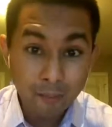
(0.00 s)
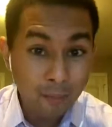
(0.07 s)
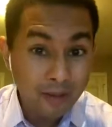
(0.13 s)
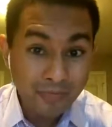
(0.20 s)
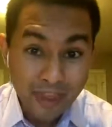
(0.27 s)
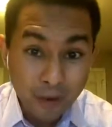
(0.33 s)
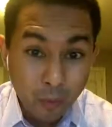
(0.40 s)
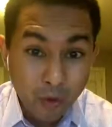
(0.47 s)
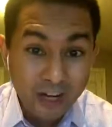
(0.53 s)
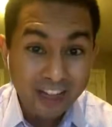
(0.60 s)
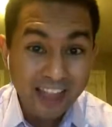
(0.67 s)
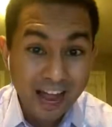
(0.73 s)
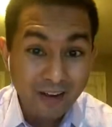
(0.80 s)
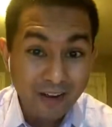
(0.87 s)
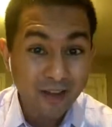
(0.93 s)
but they weren't
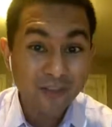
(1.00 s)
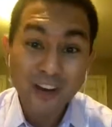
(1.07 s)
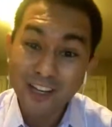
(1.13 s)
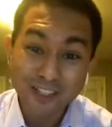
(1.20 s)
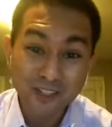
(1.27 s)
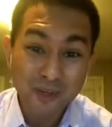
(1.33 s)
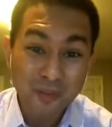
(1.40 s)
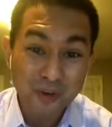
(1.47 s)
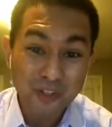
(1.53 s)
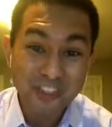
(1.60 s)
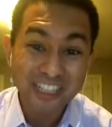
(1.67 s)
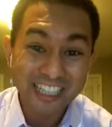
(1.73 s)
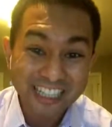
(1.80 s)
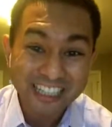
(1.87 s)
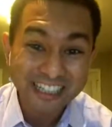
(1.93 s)
allowed to have customers
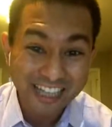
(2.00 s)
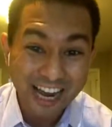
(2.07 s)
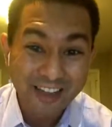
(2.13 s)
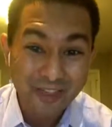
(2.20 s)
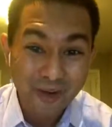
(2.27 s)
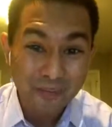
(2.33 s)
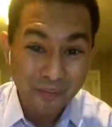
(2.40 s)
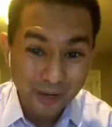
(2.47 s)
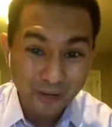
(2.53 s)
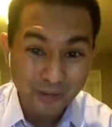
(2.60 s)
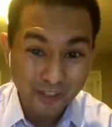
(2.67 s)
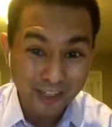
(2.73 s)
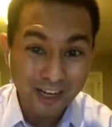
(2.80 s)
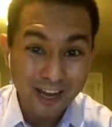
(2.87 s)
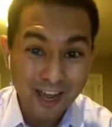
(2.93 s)
inside their
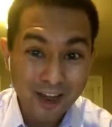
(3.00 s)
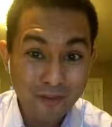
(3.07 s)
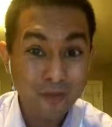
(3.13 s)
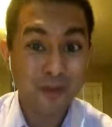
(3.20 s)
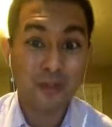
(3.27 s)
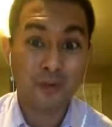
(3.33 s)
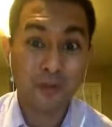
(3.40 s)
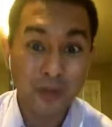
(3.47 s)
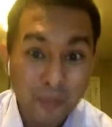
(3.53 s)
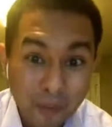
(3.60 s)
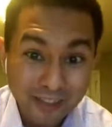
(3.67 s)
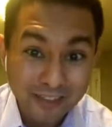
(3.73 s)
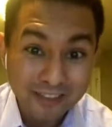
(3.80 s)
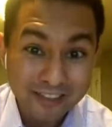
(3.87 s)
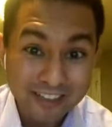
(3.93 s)
building for 3
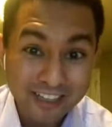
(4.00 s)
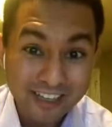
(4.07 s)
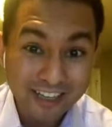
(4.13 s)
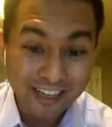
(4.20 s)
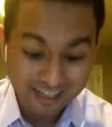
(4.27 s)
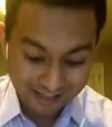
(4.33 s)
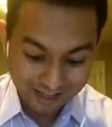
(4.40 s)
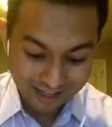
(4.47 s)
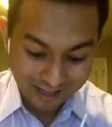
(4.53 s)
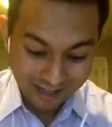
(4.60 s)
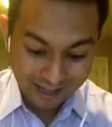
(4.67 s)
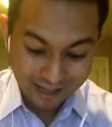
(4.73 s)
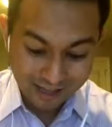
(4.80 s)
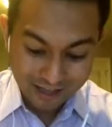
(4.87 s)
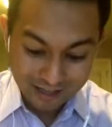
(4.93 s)
months.
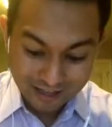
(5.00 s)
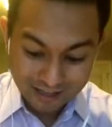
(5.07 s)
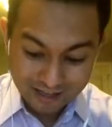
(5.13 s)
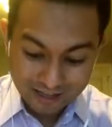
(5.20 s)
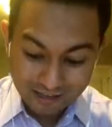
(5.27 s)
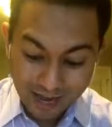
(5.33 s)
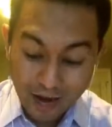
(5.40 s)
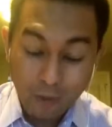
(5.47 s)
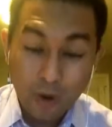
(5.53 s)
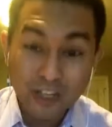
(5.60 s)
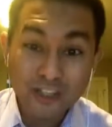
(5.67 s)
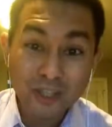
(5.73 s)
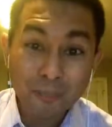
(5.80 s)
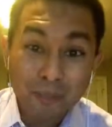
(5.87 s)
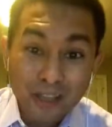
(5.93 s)
I
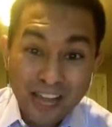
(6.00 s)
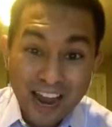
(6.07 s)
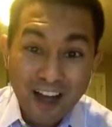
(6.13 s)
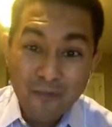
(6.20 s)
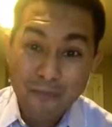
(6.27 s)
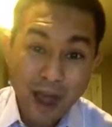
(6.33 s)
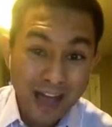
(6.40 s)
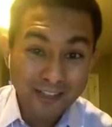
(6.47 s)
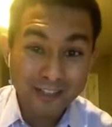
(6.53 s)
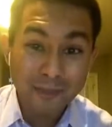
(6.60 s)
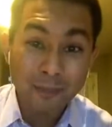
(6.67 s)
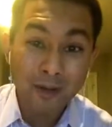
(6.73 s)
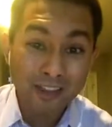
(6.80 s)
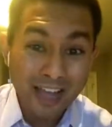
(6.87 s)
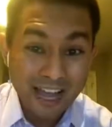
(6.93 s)
watched a playoff
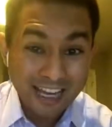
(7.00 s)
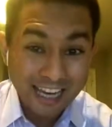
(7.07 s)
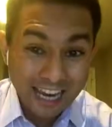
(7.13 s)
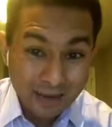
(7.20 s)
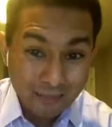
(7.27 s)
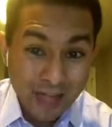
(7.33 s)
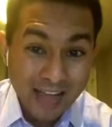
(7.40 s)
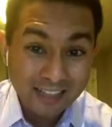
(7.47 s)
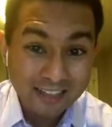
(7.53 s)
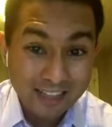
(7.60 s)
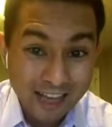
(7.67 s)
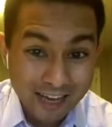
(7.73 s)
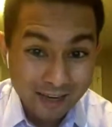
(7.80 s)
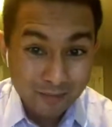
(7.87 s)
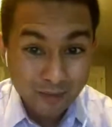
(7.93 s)
basketball game last
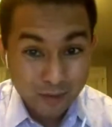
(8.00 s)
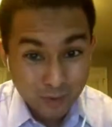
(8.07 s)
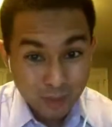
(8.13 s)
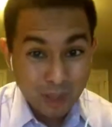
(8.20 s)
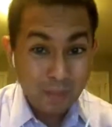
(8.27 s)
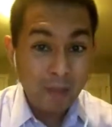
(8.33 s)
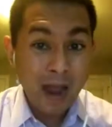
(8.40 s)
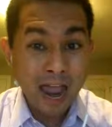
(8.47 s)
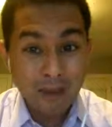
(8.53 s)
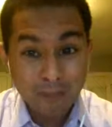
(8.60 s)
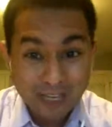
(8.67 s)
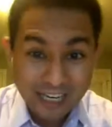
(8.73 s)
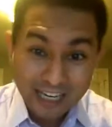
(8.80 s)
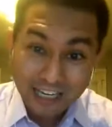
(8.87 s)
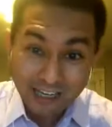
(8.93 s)
night between the
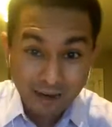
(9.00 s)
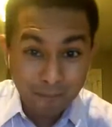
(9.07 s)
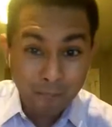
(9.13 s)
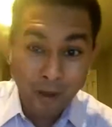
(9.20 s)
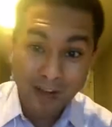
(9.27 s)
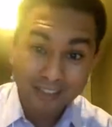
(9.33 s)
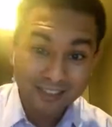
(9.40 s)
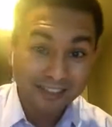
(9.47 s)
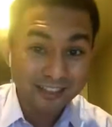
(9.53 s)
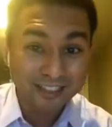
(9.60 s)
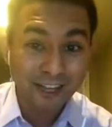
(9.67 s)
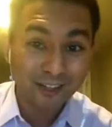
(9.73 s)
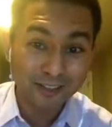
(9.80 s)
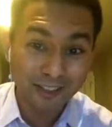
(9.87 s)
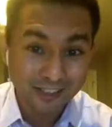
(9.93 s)
Miami Heat and Boston
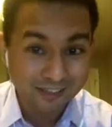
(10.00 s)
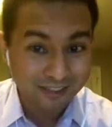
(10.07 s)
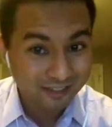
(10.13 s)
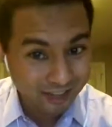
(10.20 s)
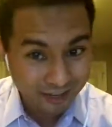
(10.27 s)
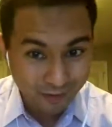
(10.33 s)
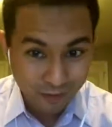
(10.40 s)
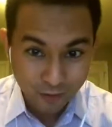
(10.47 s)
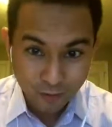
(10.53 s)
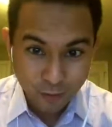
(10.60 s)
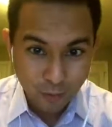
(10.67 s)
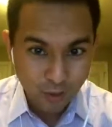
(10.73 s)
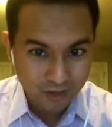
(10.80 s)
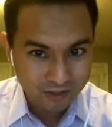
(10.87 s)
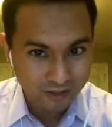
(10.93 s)
Celtics. I don't know if
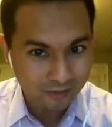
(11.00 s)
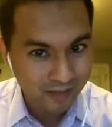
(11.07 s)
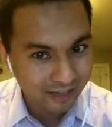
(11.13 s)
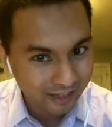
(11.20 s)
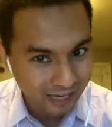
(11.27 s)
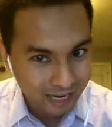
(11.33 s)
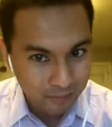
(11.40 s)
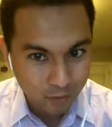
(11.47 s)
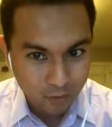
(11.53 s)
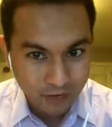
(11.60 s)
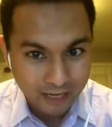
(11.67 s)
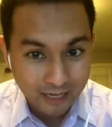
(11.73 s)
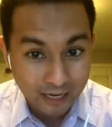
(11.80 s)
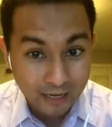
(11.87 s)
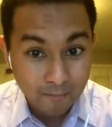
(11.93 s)
you watched some of that game.
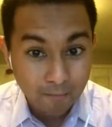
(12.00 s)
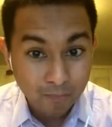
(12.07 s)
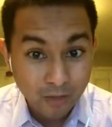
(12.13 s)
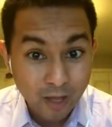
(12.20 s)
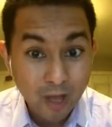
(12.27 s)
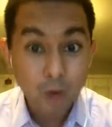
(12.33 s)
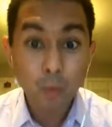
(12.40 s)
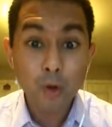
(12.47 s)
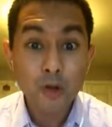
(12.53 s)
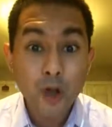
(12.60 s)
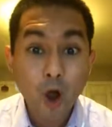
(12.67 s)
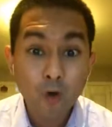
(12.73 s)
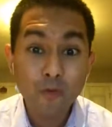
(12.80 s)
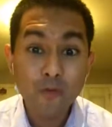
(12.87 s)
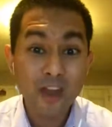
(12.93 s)
Great game with
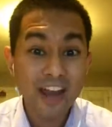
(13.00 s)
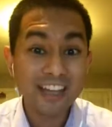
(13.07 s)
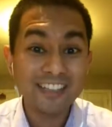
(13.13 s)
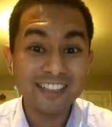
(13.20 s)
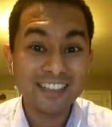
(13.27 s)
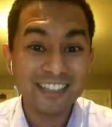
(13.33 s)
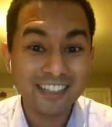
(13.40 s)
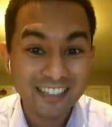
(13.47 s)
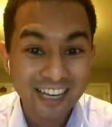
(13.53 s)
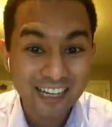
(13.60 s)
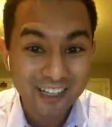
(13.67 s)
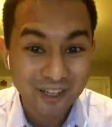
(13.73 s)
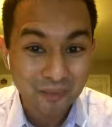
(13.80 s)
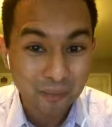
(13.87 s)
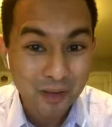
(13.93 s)
no fans in the
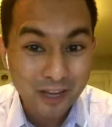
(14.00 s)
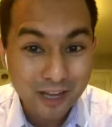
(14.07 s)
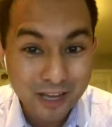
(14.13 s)
stadium.